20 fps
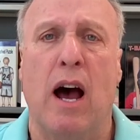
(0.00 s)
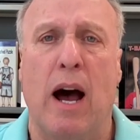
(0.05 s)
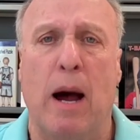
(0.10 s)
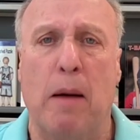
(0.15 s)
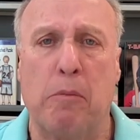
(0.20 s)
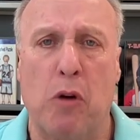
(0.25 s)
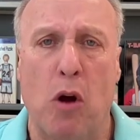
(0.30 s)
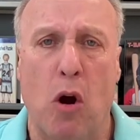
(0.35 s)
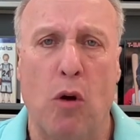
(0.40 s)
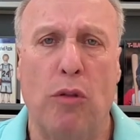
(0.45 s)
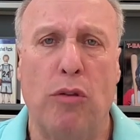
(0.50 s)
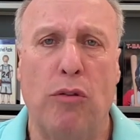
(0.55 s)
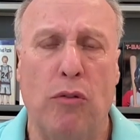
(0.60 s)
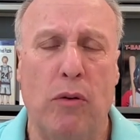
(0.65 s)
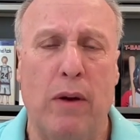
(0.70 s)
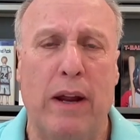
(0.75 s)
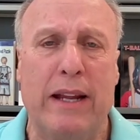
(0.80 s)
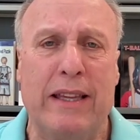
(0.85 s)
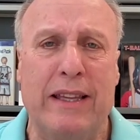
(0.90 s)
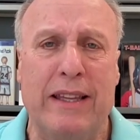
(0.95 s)
I'm going
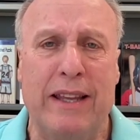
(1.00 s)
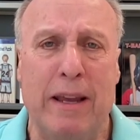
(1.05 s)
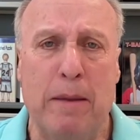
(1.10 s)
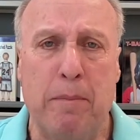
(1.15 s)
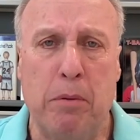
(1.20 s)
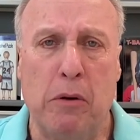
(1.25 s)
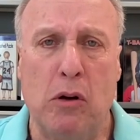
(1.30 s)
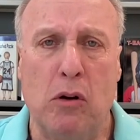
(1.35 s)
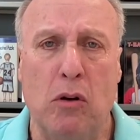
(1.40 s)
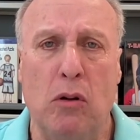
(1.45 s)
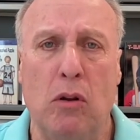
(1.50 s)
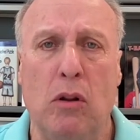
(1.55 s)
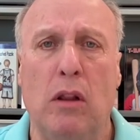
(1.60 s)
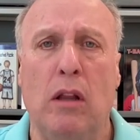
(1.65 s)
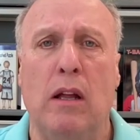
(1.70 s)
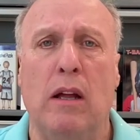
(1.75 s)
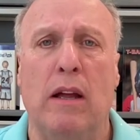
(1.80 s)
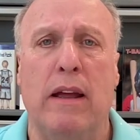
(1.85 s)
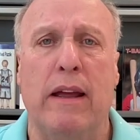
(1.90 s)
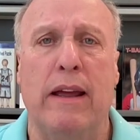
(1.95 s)
through a typical